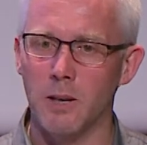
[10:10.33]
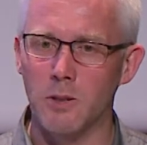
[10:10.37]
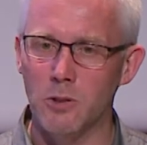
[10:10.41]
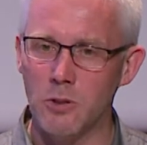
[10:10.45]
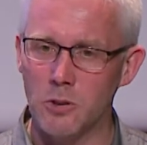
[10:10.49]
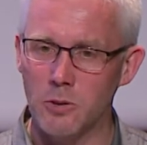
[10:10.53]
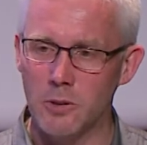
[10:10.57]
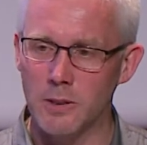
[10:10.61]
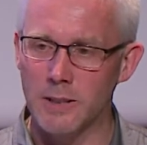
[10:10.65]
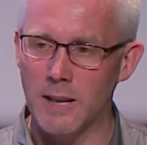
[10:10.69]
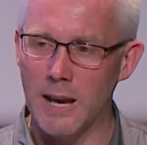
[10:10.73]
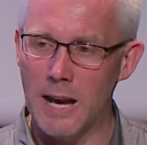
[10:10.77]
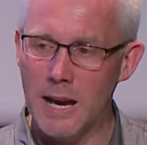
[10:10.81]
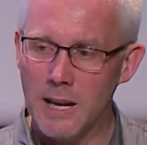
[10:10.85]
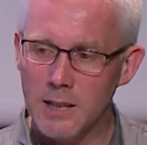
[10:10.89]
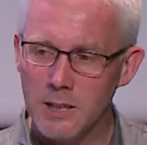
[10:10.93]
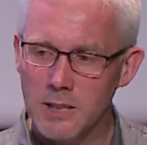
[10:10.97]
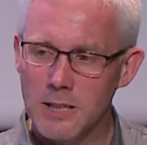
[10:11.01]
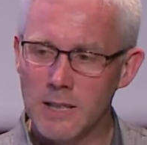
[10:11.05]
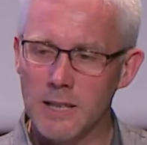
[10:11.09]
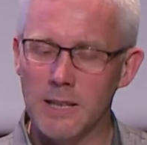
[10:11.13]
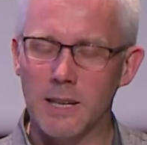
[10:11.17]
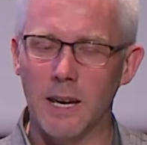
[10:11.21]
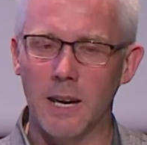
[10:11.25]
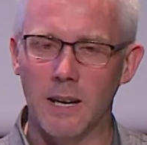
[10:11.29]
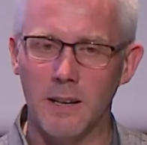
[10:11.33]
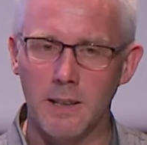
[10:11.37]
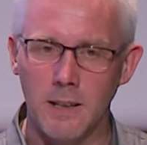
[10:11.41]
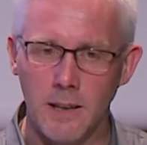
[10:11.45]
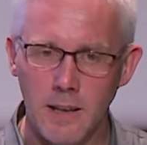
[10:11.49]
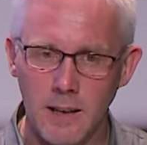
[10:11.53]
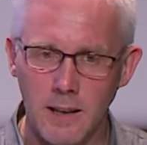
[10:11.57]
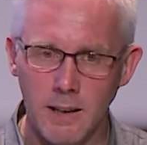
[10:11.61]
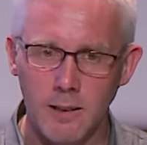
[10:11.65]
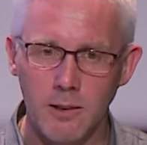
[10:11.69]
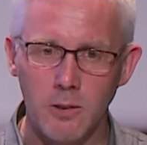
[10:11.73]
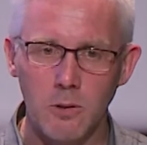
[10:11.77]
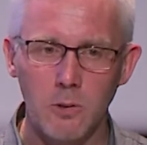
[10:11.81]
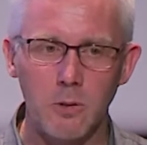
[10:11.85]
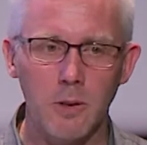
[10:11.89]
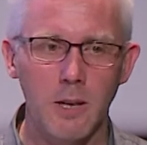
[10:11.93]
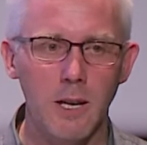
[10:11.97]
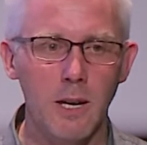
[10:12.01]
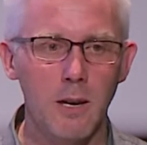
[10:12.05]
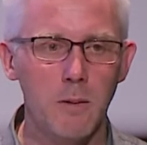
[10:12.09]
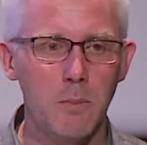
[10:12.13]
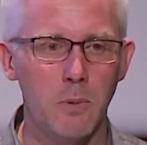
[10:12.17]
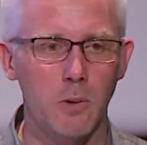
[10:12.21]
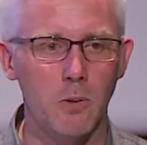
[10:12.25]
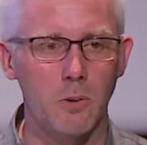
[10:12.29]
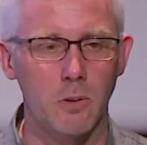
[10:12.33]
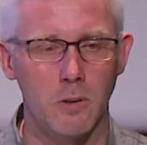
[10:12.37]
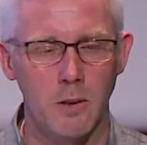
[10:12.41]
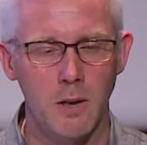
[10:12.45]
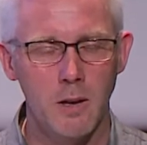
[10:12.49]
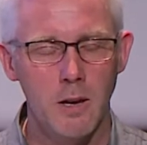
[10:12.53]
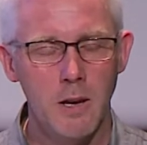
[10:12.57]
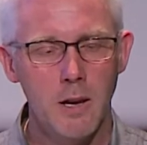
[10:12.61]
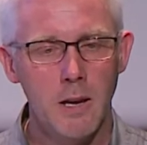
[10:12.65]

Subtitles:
sure they actually get into the ebook.